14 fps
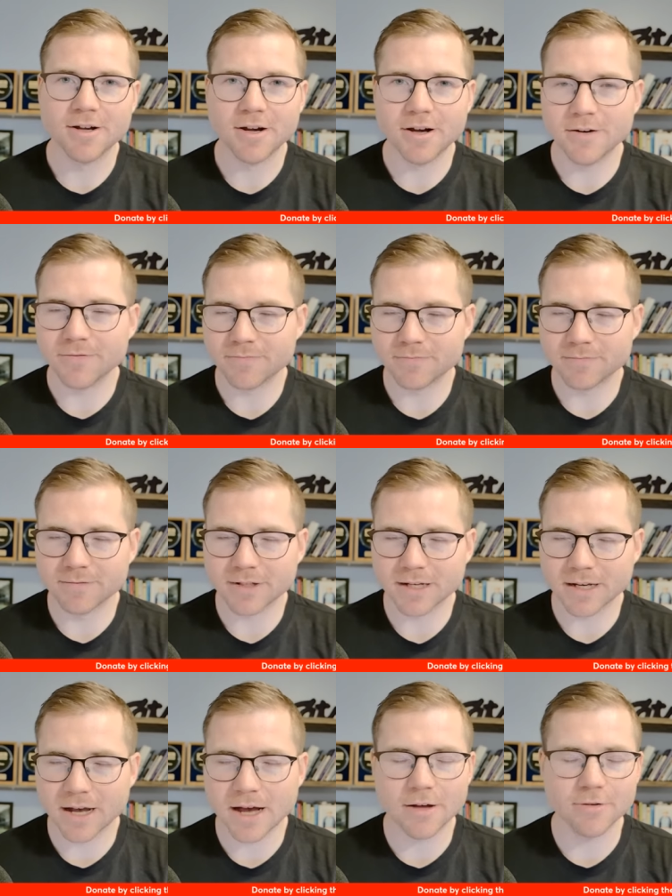of
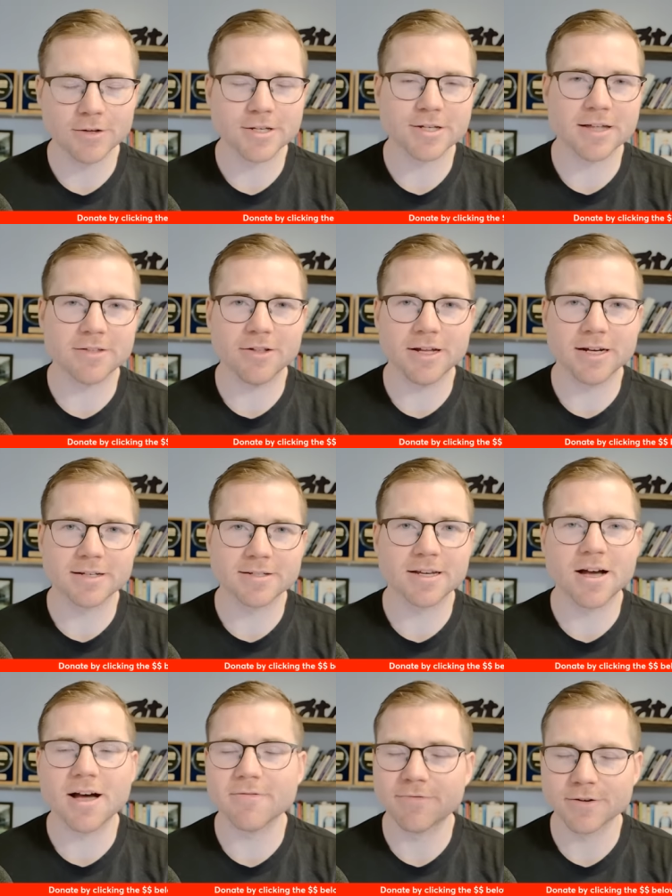college athletics
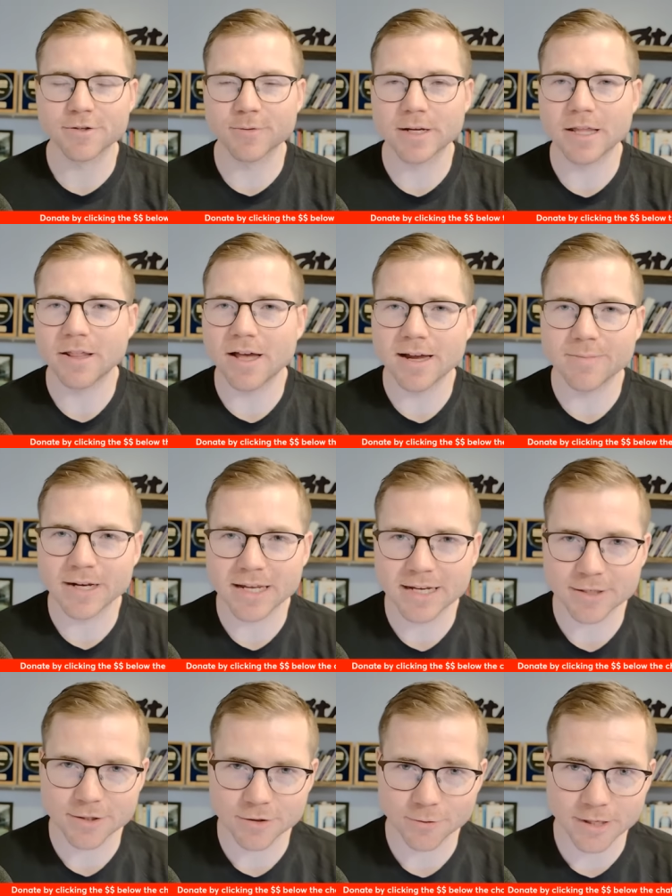conference realignment
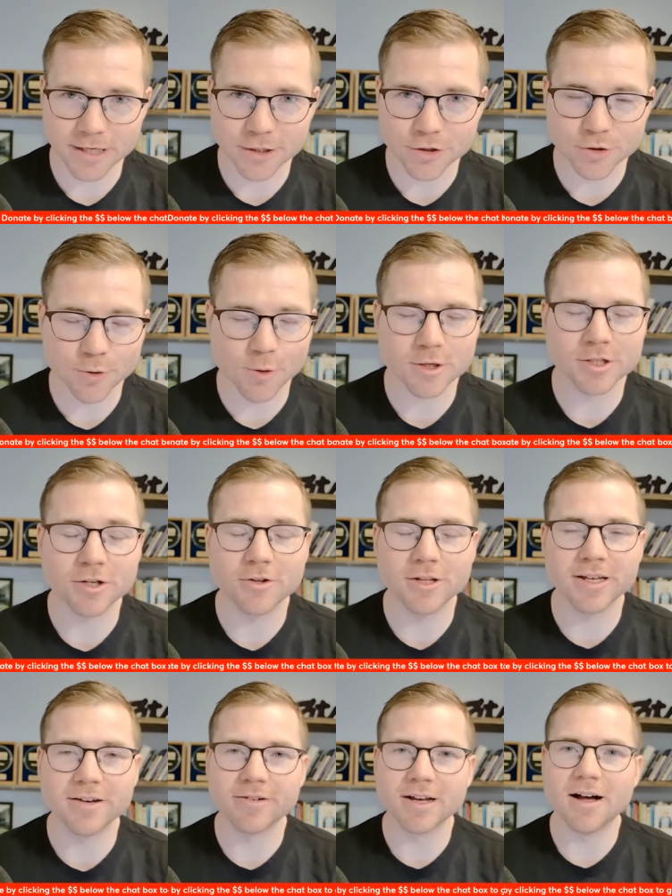history, George
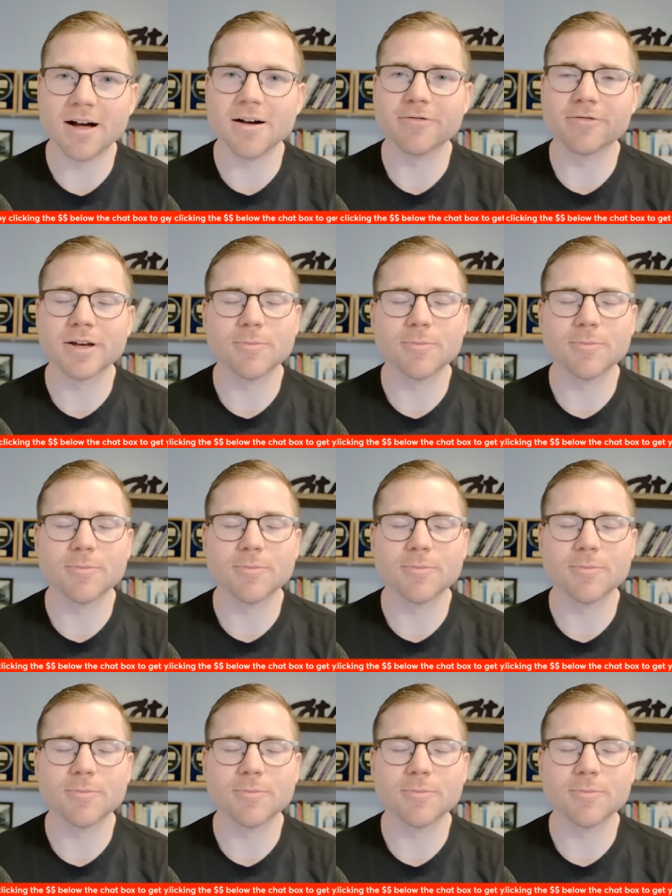Klyavkov.